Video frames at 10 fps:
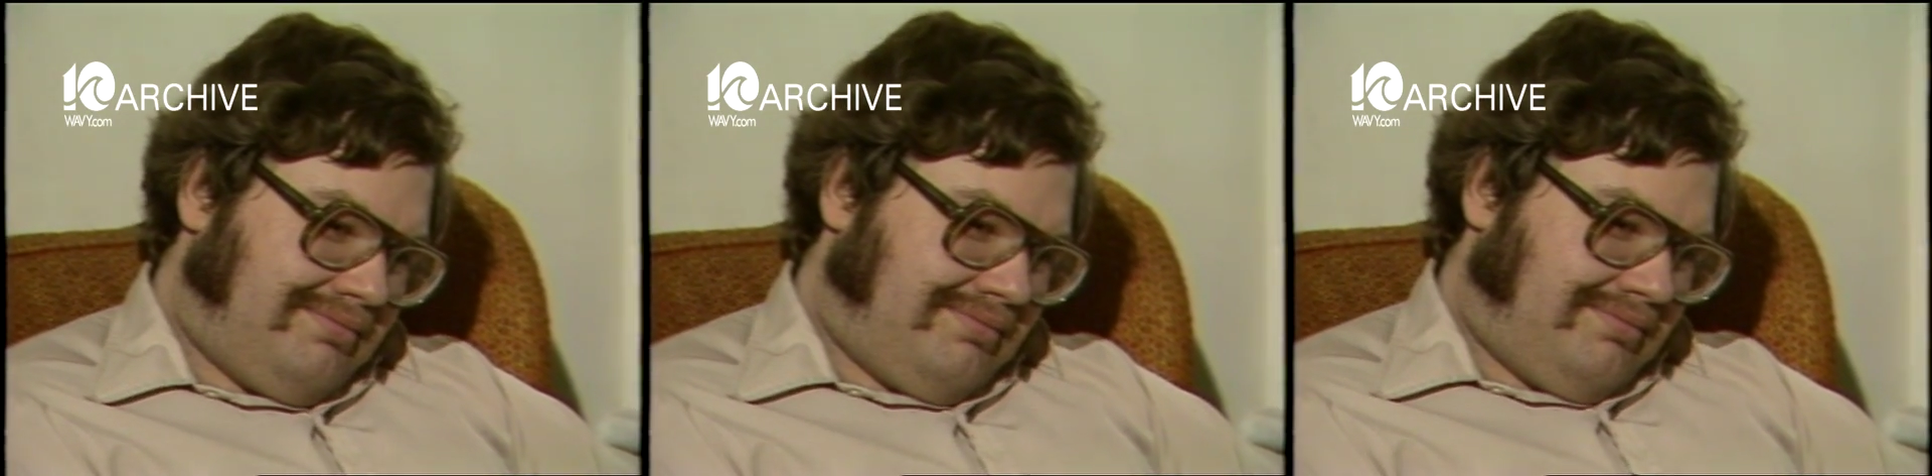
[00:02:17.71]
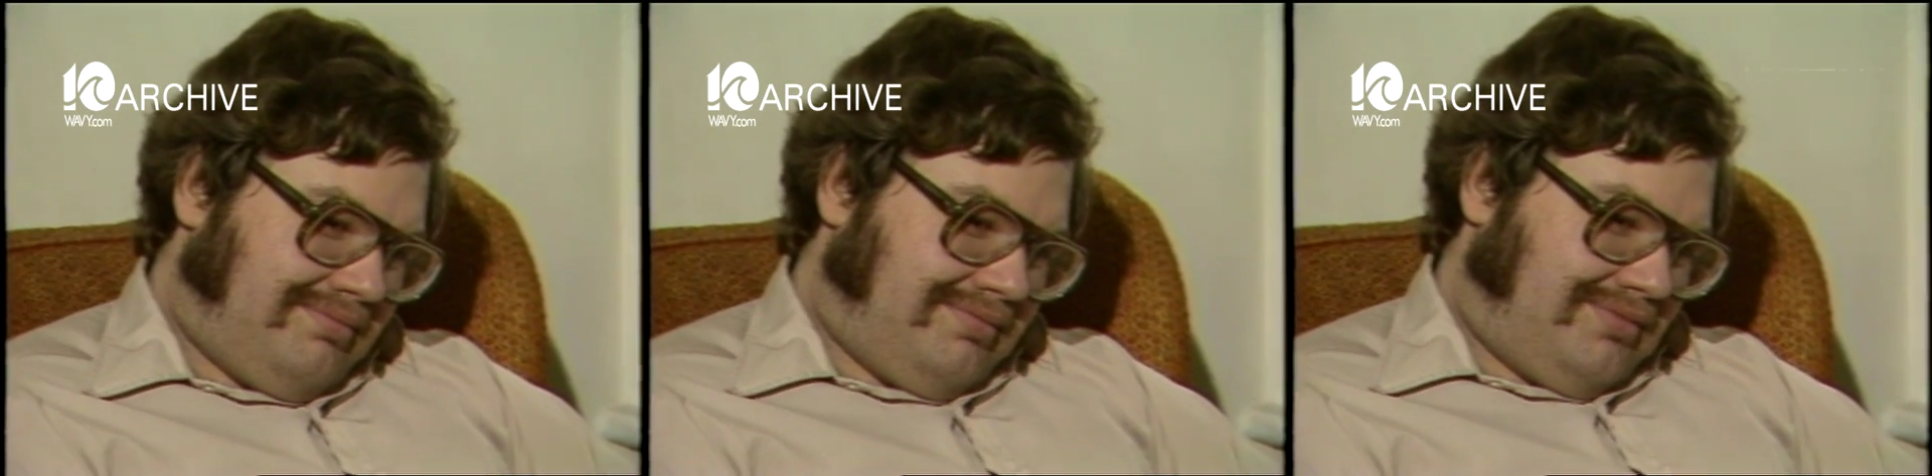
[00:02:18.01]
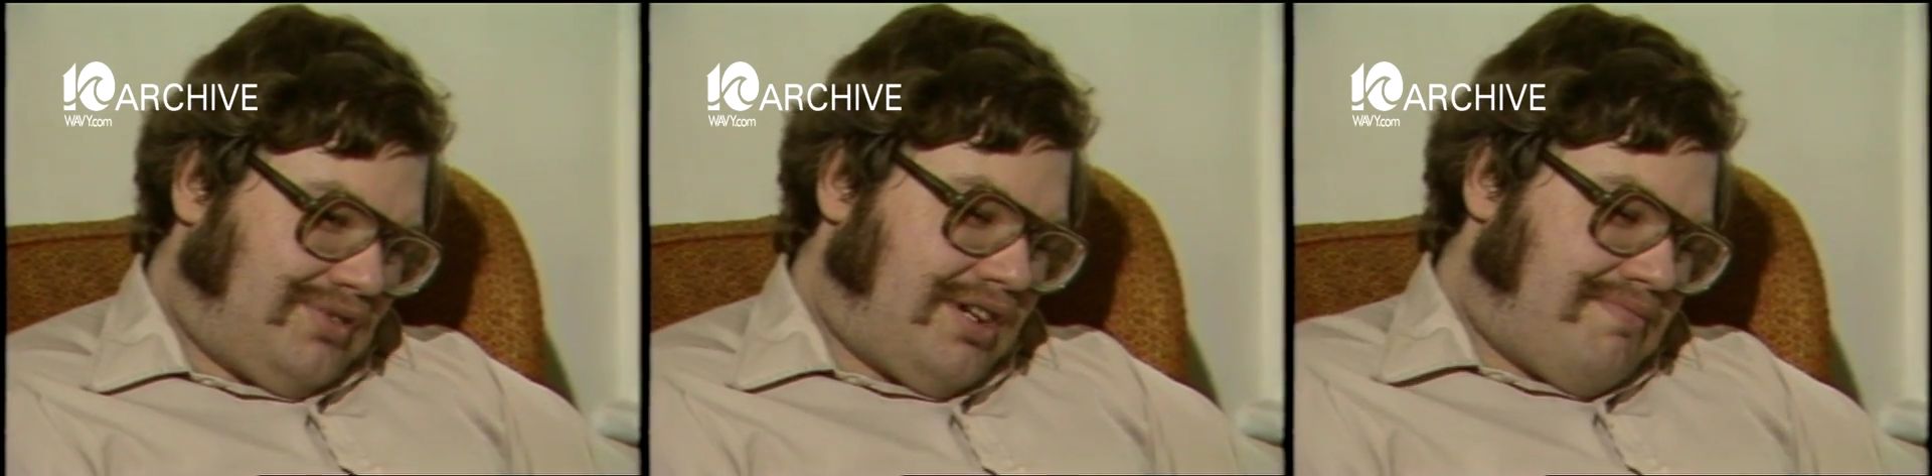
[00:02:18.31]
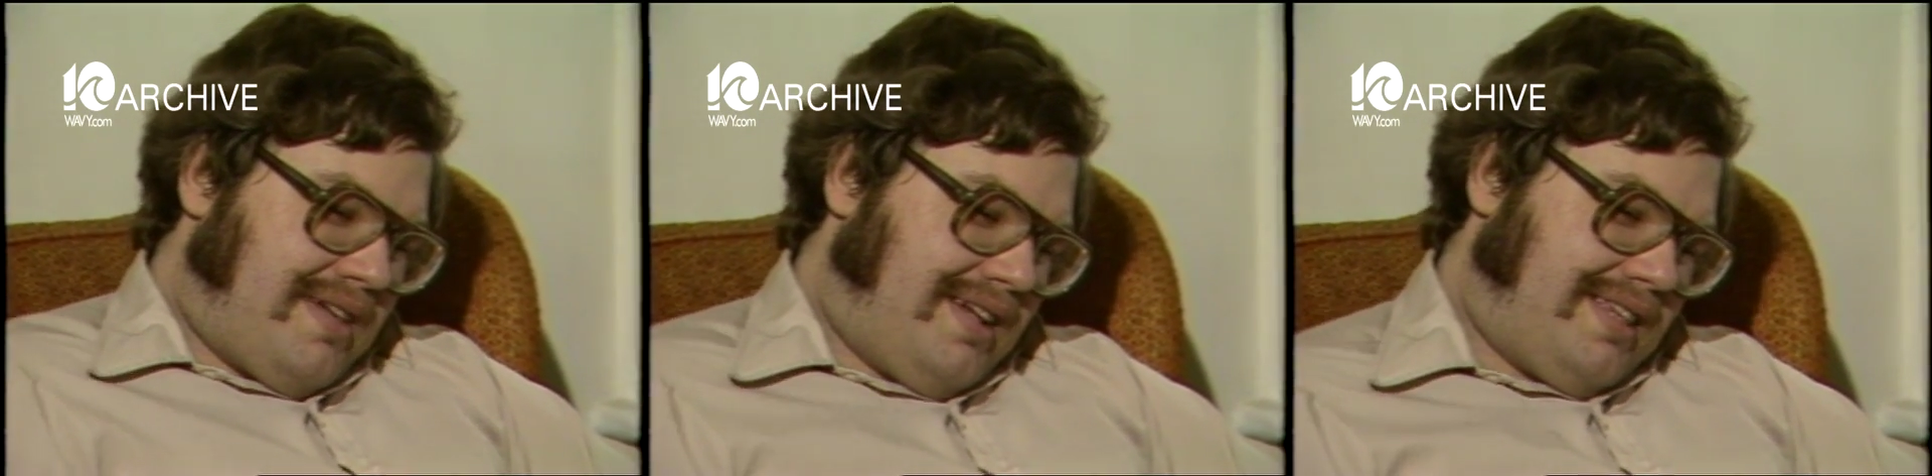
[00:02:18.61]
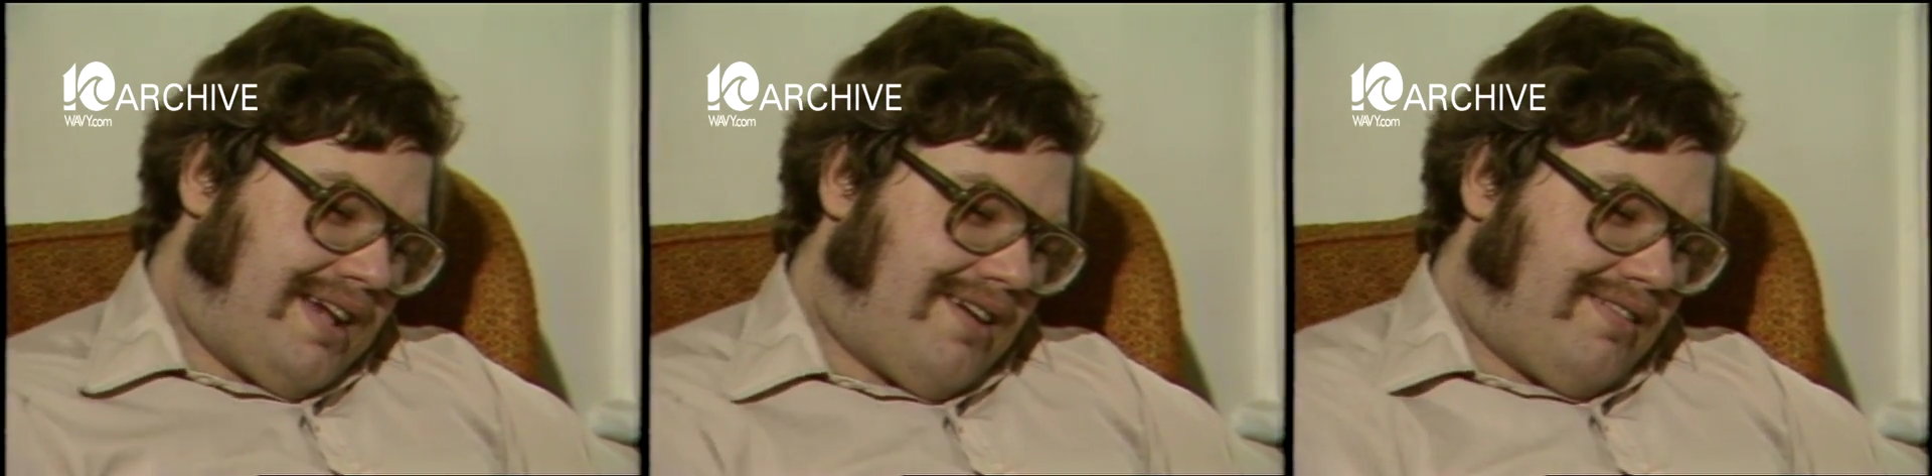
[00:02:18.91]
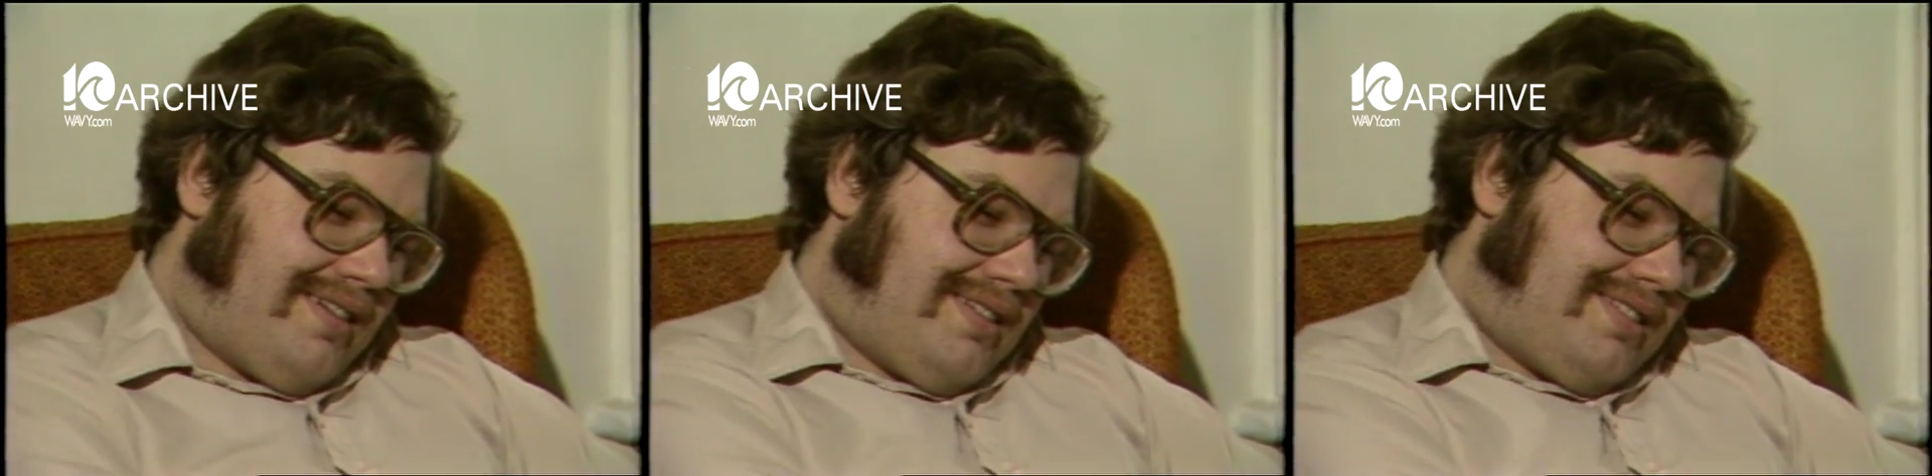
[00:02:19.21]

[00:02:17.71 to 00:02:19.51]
Mike Deason, Area 10